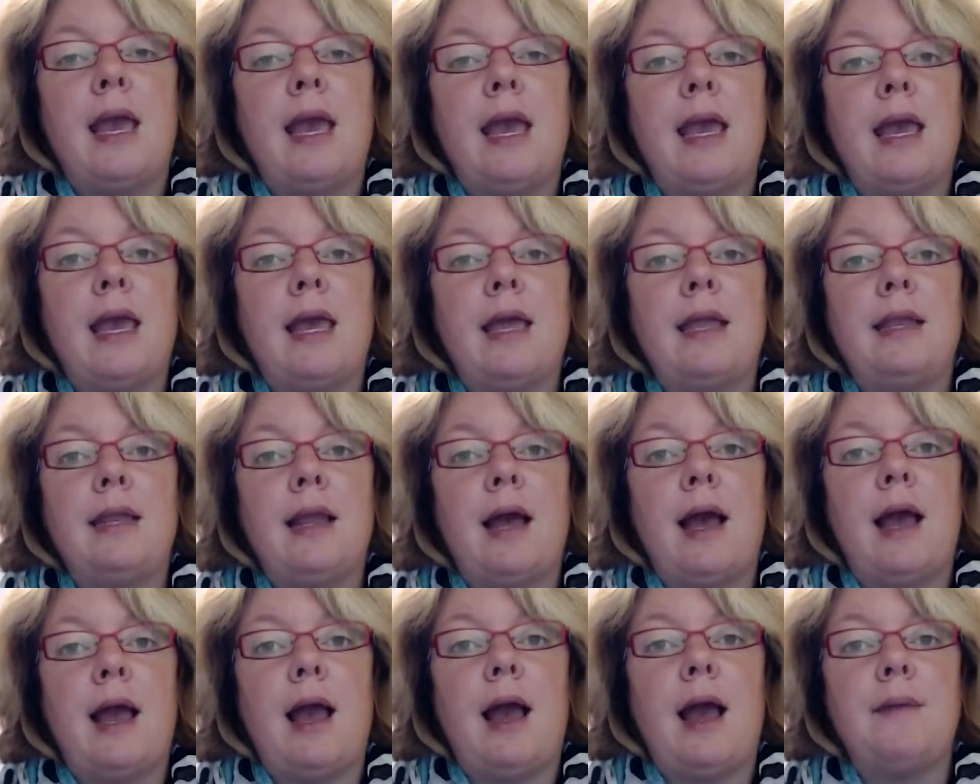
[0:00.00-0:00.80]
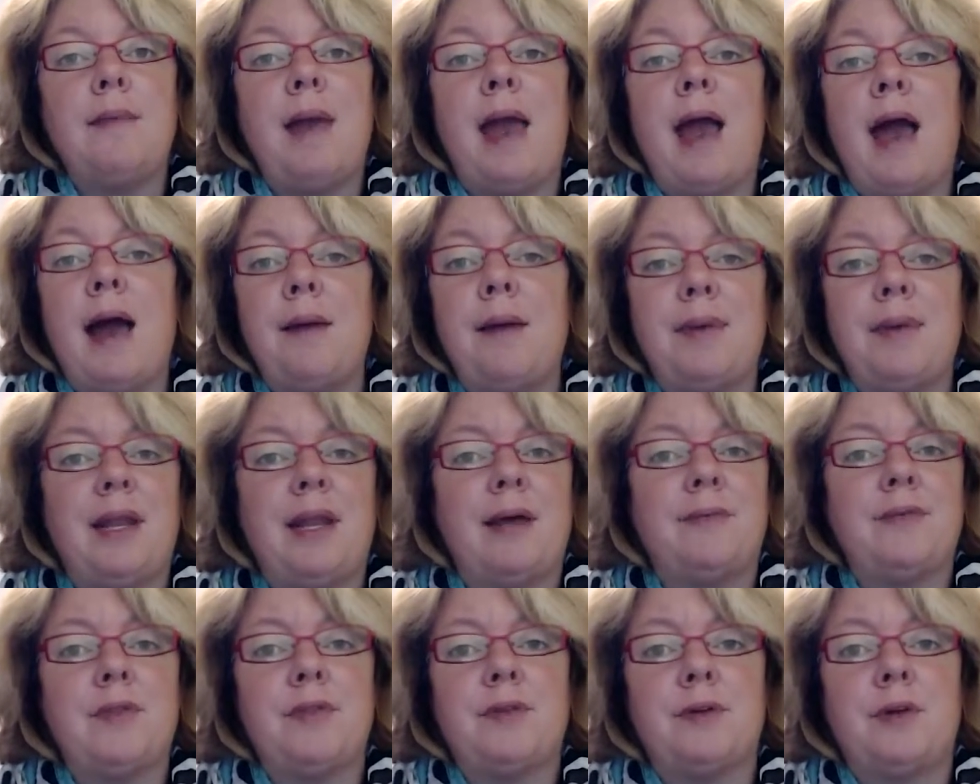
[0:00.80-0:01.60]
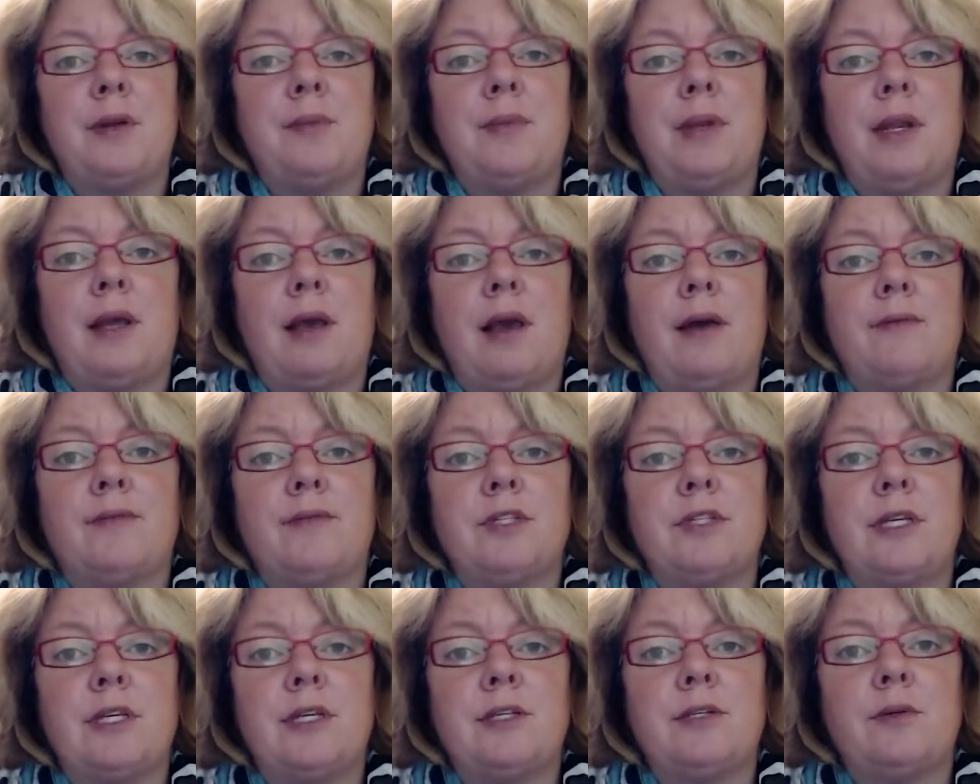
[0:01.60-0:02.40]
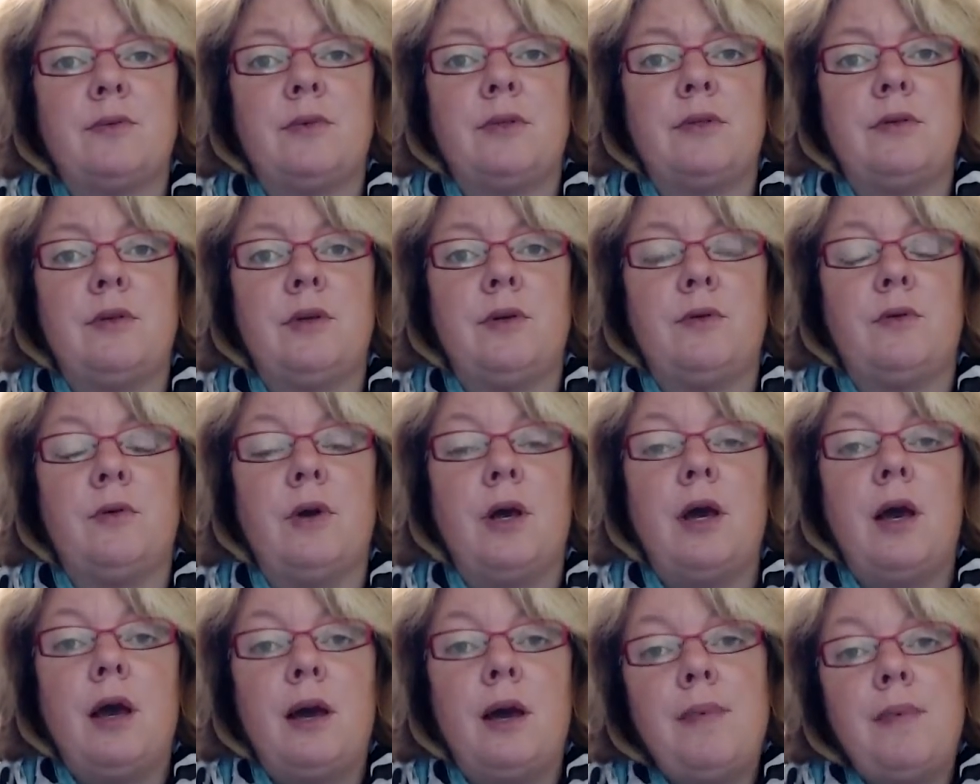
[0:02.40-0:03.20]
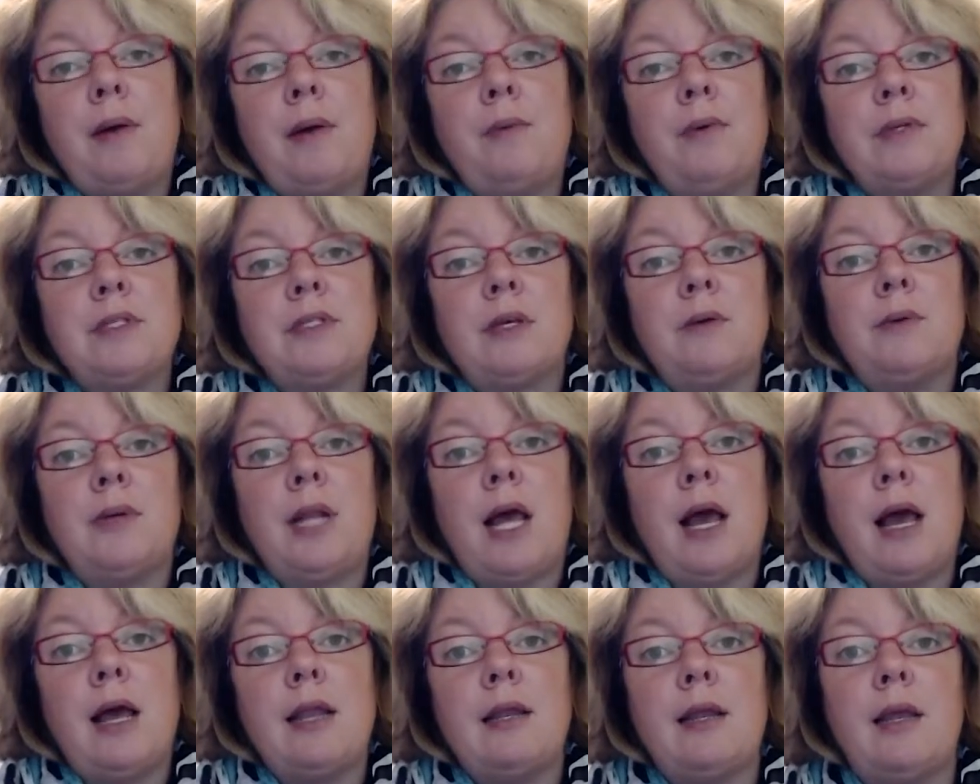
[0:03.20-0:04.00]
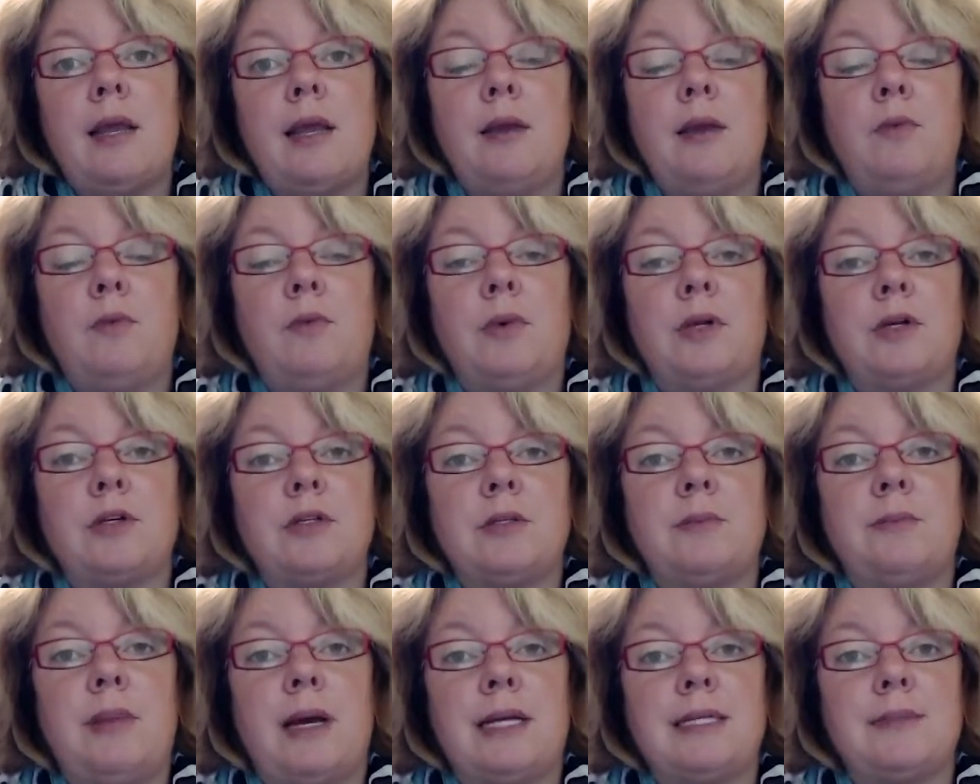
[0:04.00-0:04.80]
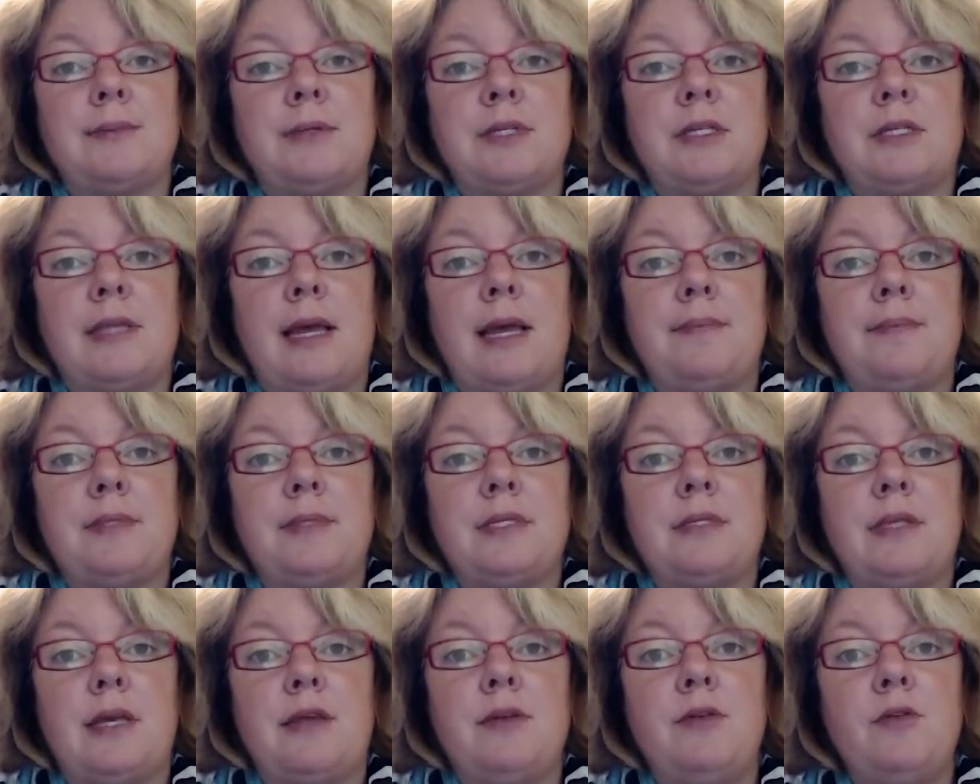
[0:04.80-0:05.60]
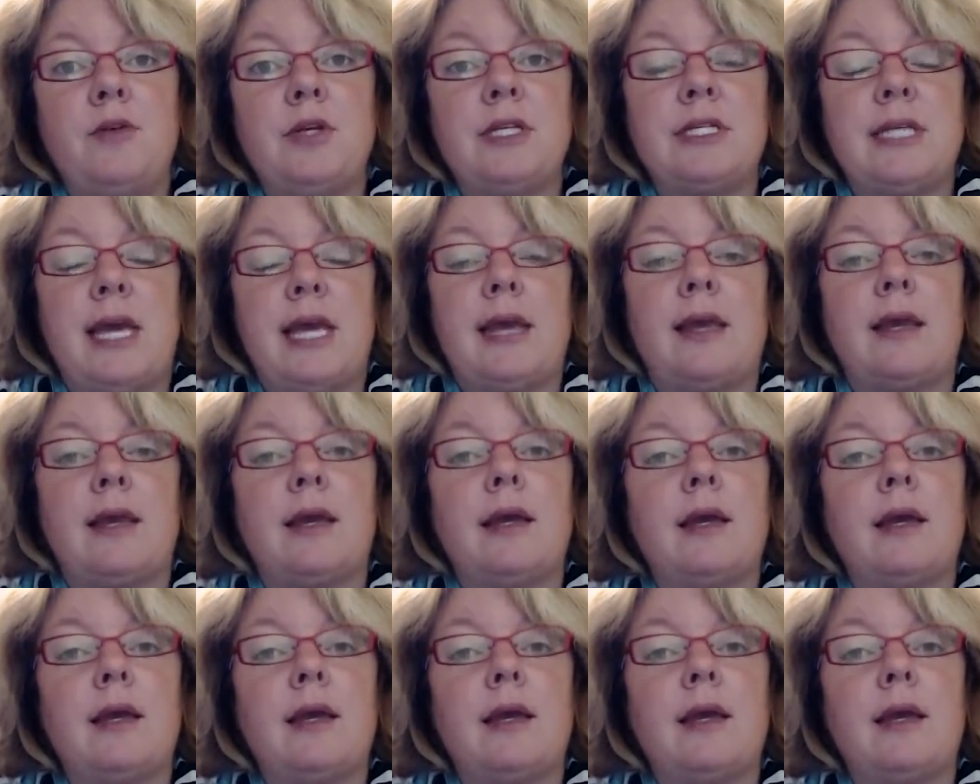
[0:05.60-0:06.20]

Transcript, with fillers: And I'm happy to have a 30 minute conversation with you about what's going on and what are some possible steps that you could take